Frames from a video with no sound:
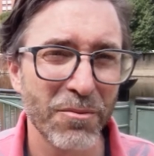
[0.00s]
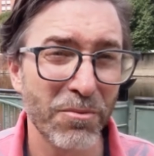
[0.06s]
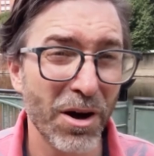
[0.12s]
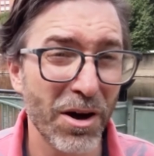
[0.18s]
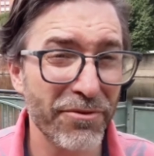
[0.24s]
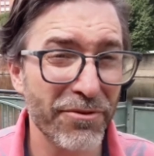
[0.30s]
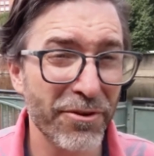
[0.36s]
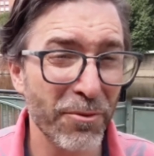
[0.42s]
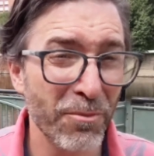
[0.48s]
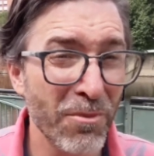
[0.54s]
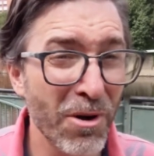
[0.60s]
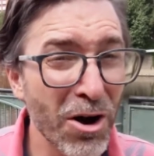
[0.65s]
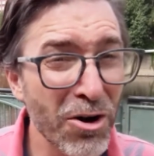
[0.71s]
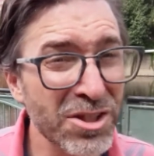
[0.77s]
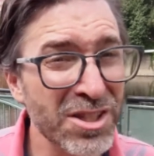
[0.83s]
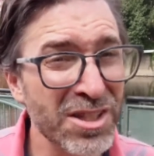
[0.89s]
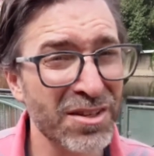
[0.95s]
But for
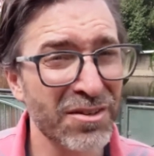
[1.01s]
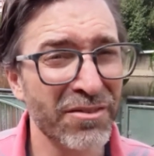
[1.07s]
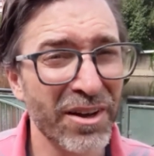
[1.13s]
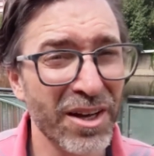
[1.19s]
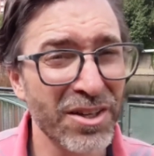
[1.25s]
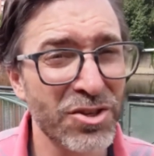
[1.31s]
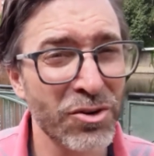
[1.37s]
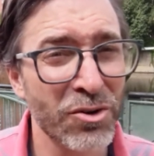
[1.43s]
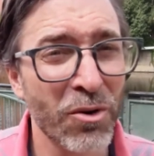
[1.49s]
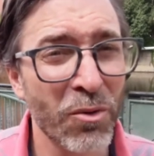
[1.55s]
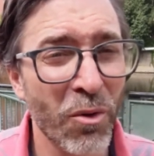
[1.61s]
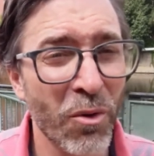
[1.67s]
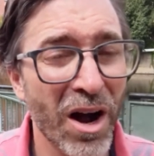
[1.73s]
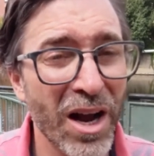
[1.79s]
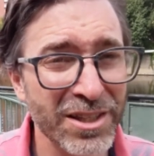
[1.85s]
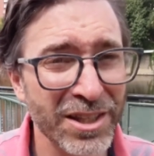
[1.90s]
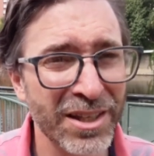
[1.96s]
most of us who are
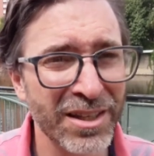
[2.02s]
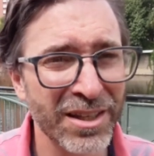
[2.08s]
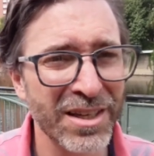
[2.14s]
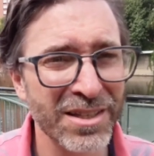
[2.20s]
watching